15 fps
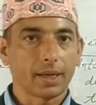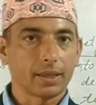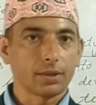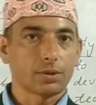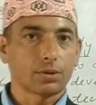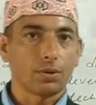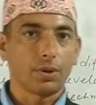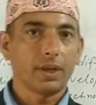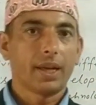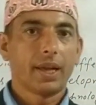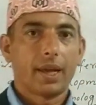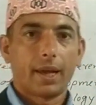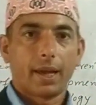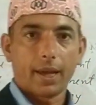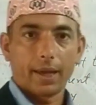that is called
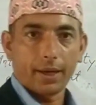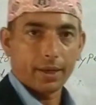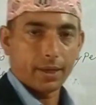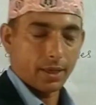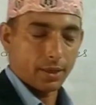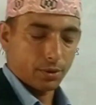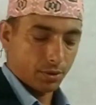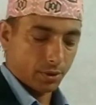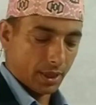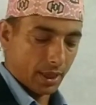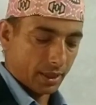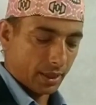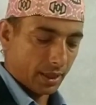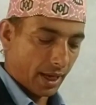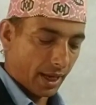agrarian society.